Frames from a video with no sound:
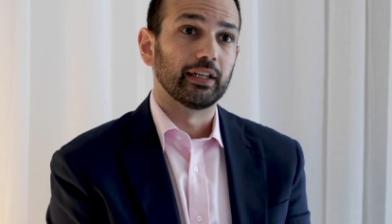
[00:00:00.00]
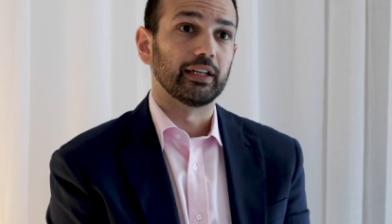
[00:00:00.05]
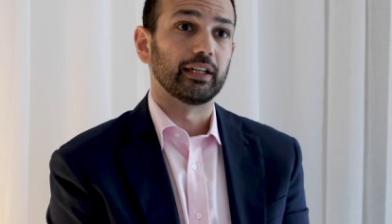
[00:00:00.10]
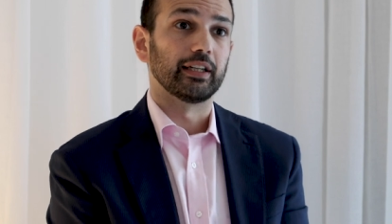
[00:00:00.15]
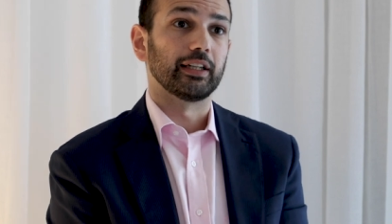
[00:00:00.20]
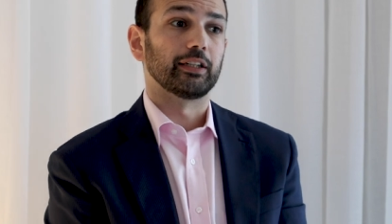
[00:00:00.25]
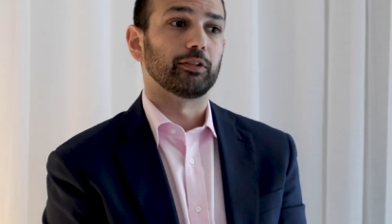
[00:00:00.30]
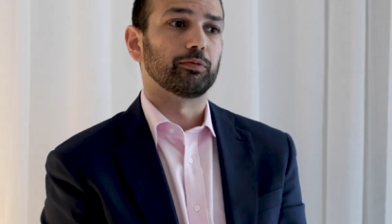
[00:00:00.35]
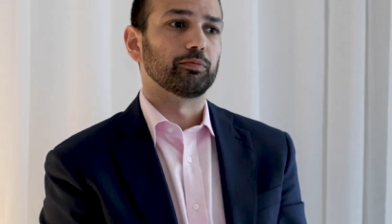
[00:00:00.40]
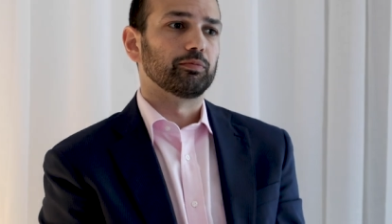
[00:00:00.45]

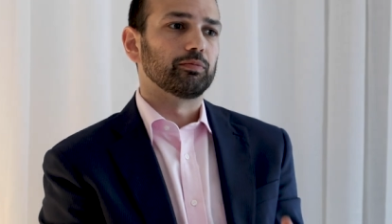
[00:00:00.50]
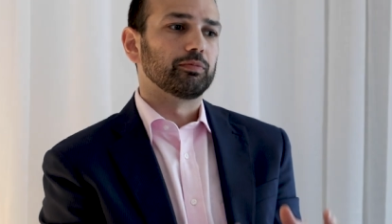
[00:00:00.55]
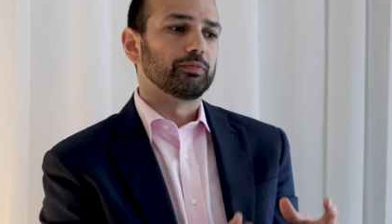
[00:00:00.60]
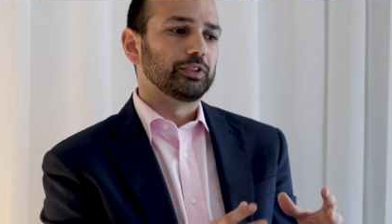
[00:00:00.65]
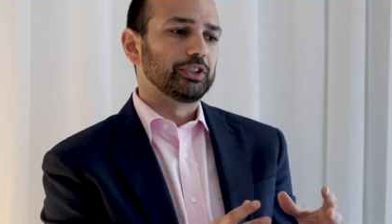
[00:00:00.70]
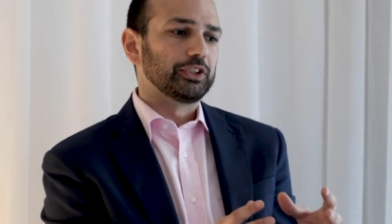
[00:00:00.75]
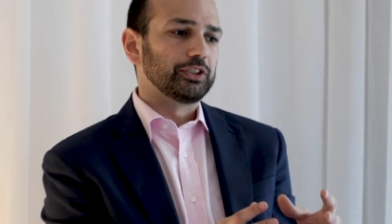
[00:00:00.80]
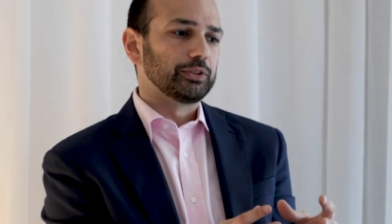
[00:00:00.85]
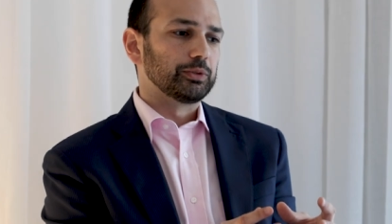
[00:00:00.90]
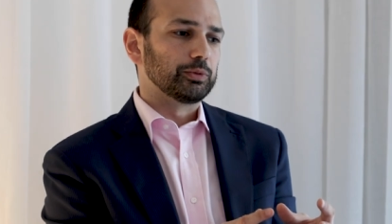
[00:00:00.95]

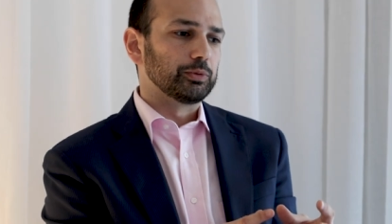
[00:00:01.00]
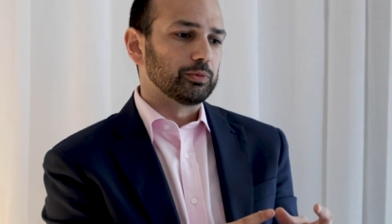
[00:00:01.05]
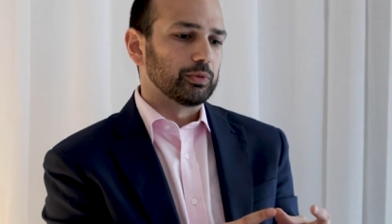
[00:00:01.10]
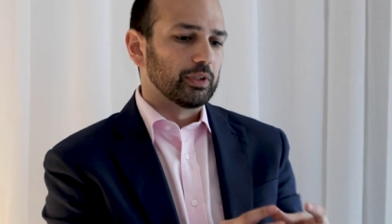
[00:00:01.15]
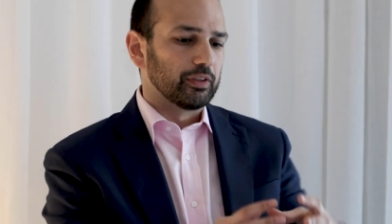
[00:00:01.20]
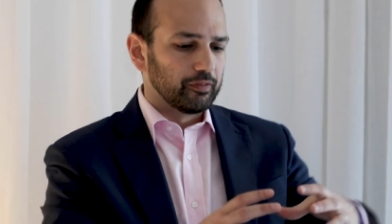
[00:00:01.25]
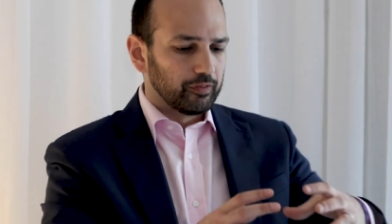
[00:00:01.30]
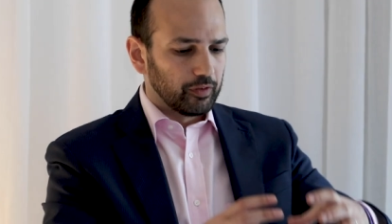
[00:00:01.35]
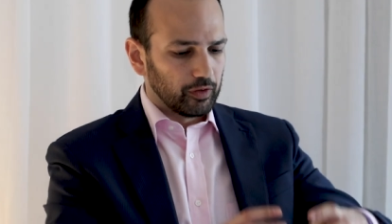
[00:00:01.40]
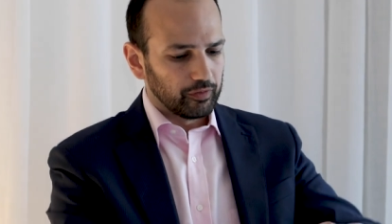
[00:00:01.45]
um, you
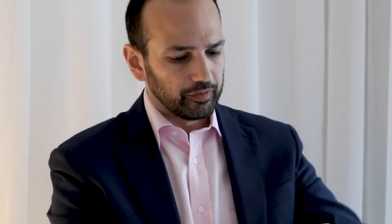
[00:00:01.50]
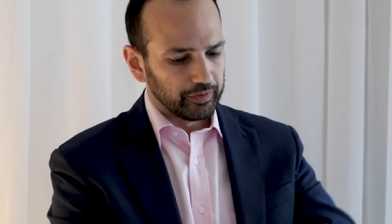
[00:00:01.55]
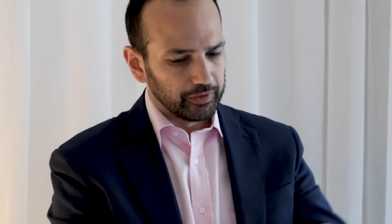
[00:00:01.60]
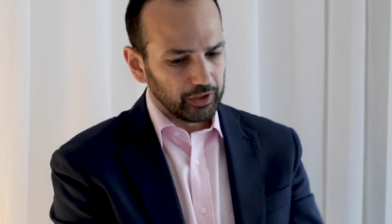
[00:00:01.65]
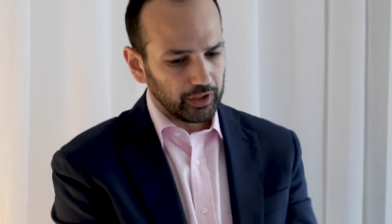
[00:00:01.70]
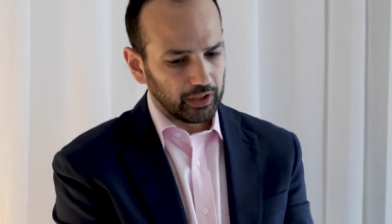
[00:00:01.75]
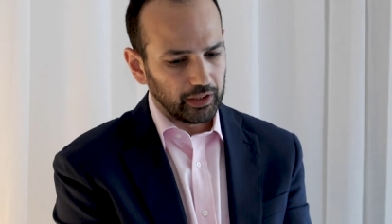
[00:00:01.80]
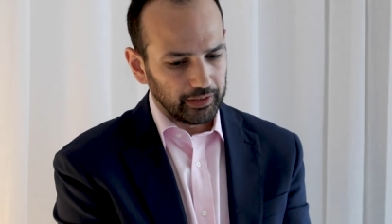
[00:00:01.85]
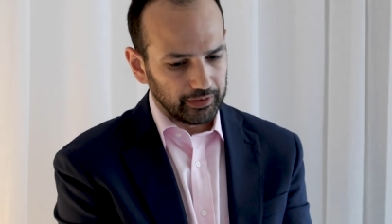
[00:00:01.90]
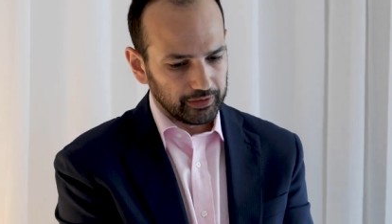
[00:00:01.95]
evolve a
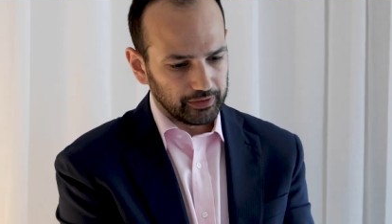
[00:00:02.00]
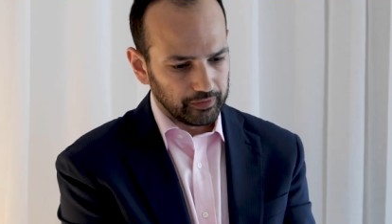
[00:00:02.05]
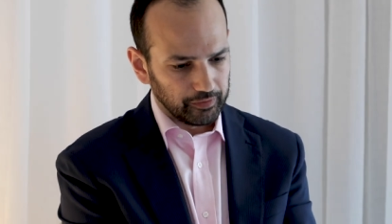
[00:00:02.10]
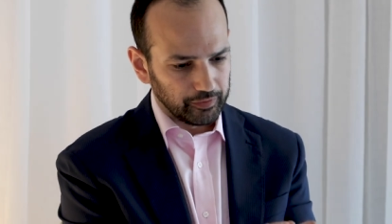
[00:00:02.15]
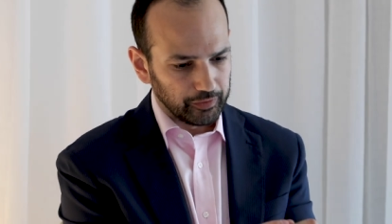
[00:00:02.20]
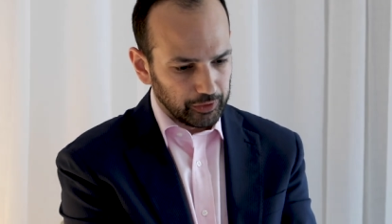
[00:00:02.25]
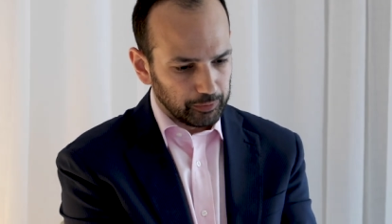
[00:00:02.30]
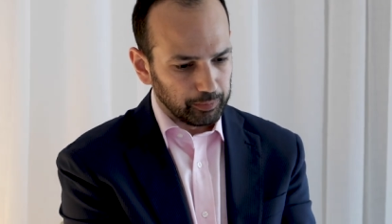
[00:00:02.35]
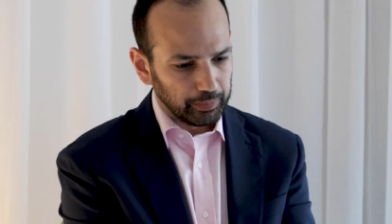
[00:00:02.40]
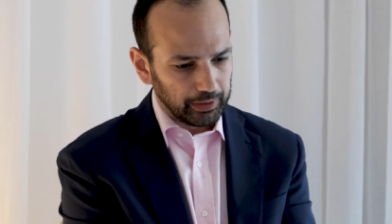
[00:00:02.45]
nucleus
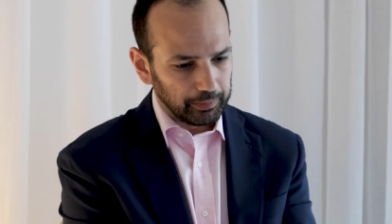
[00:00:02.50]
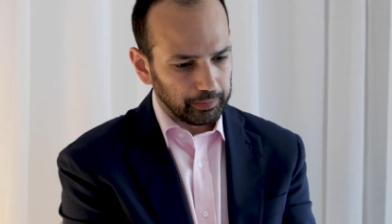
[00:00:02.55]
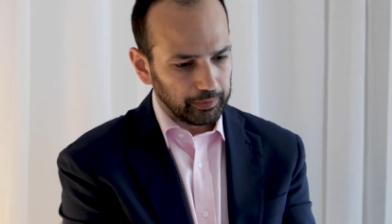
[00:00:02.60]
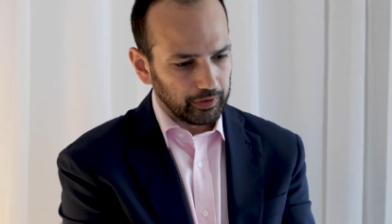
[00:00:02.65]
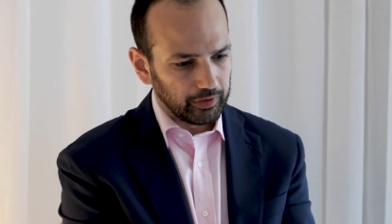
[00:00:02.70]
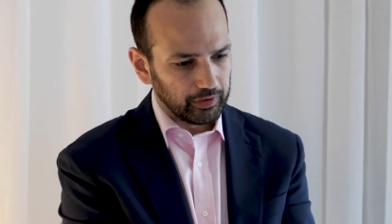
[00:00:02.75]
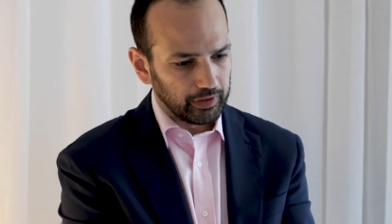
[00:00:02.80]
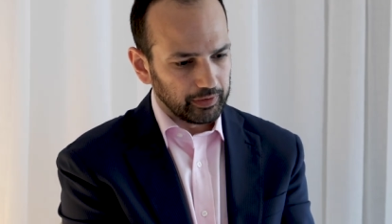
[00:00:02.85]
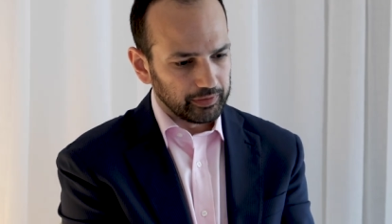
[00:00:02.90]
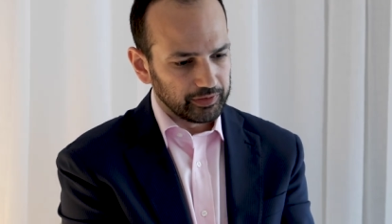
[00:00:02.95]
of good
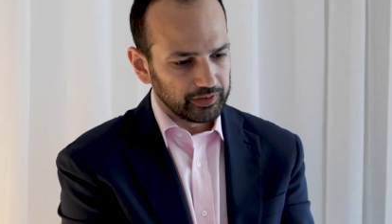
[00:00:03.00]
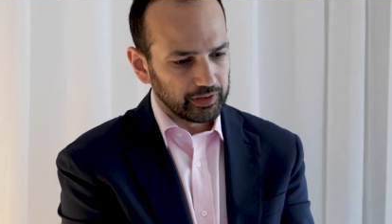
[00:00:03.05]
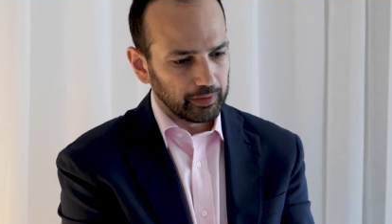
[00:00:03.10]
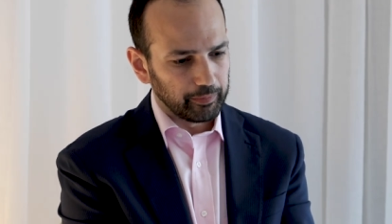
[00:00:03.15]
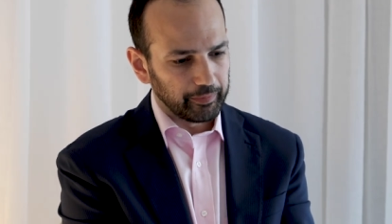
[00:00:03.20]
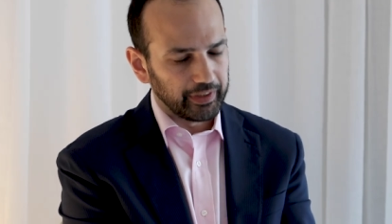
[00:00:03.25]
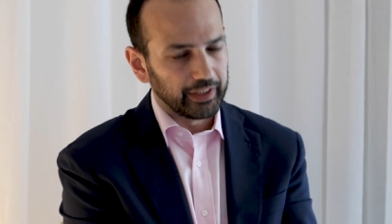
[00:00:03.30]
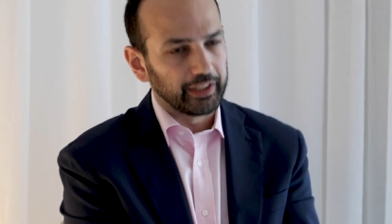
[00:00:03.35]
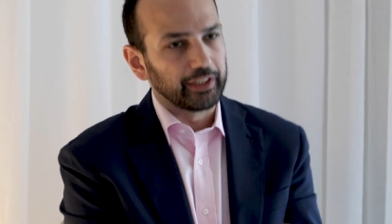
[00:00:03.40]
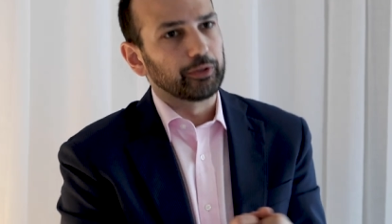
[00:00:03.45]
people around
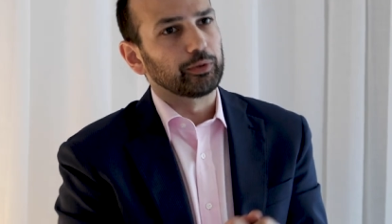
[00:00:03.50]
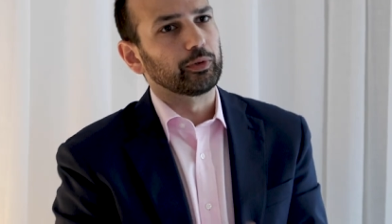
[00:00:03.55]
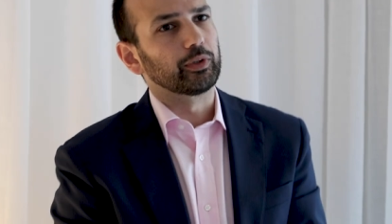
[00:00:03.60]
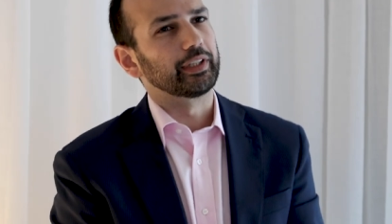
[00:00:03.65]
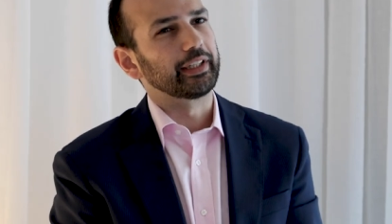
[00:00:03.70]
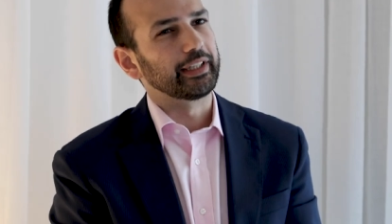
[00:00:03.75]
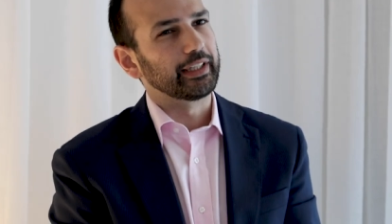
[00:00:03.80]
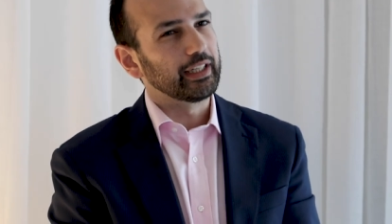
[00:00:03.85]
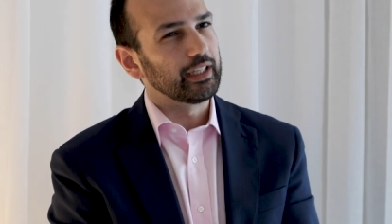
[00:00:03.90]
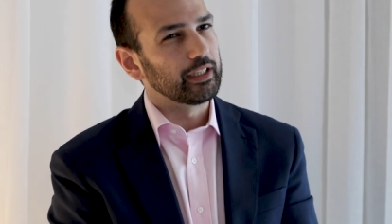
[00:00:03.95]
something you
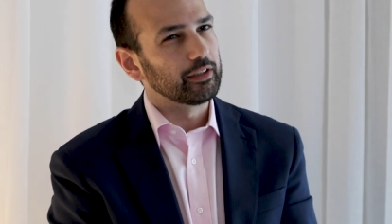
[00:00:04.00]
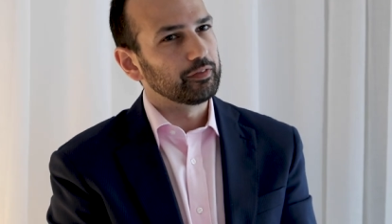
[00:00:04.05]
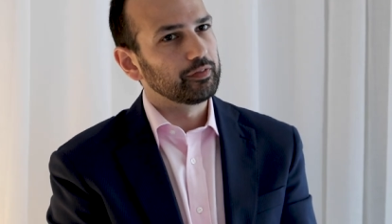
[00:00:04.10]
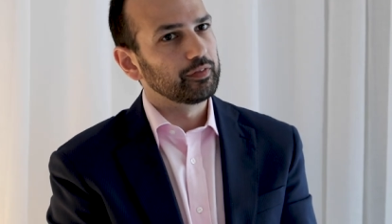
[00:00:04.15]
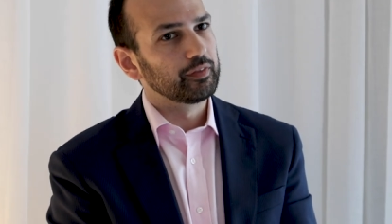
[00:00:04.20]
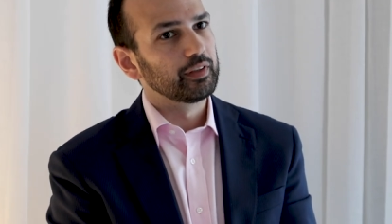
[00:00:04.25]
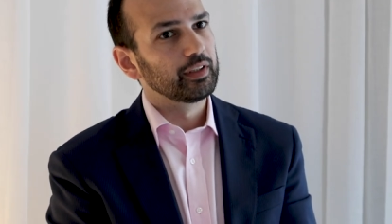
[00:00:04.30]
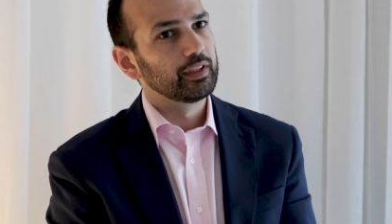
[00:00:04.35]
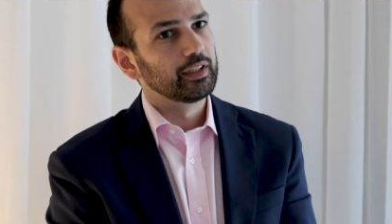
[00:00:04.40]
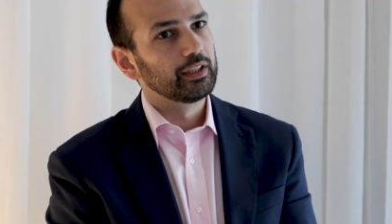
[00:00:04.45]
already
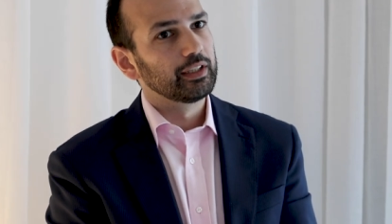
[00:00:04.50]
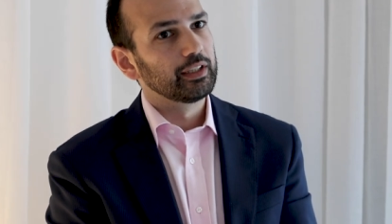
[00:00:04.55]
have.